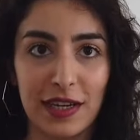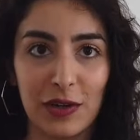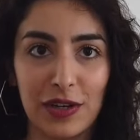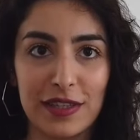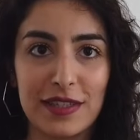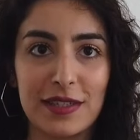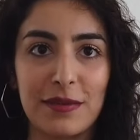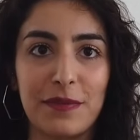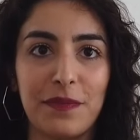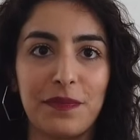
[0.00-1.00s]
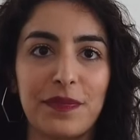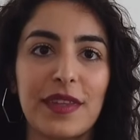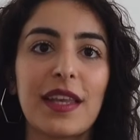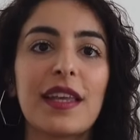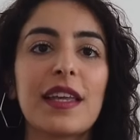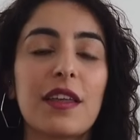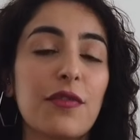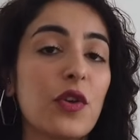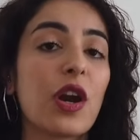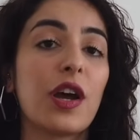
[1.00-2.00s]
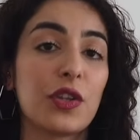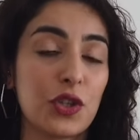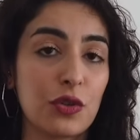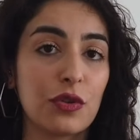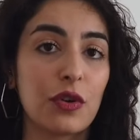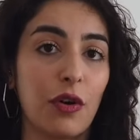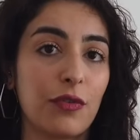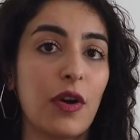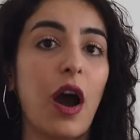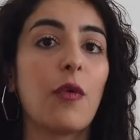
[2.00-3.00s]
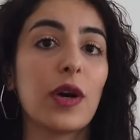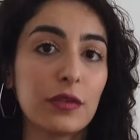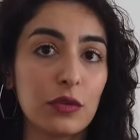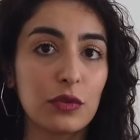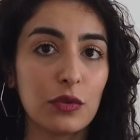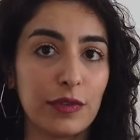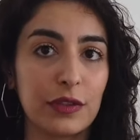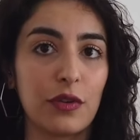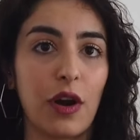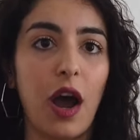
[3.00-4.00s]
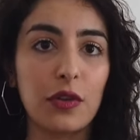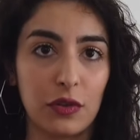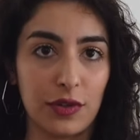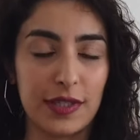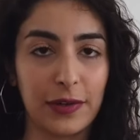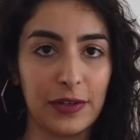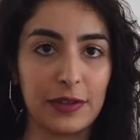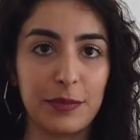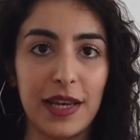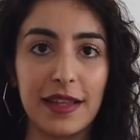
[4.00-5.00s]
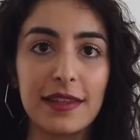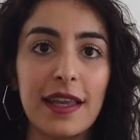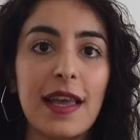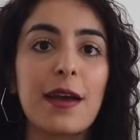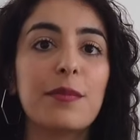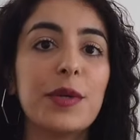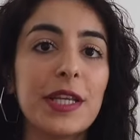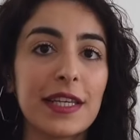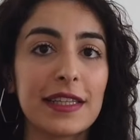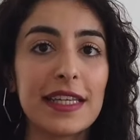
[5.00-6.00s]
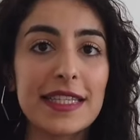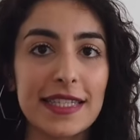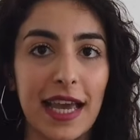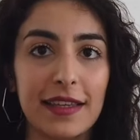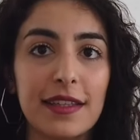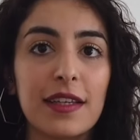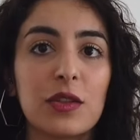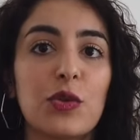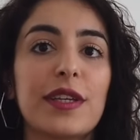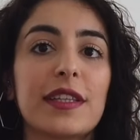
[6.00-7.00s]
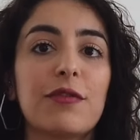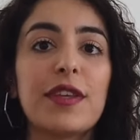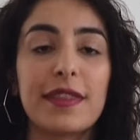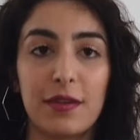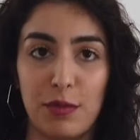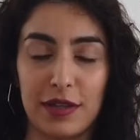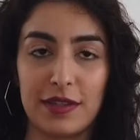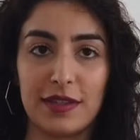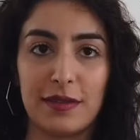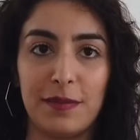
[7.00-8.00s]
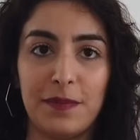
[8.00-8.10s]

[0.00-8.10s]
succulents. If you are unsure of what to do with your outdoor succulent plant, bring it inside during the winter months.